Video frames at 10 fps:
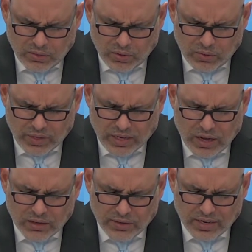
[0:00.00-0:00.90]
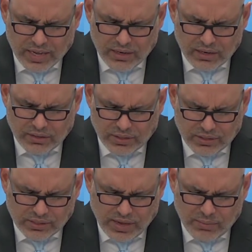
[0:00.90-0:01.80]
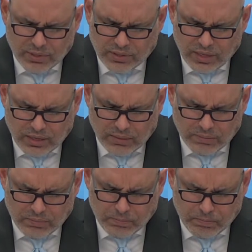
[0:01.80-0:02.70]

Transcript: Lord, we congregate on this Sabbath day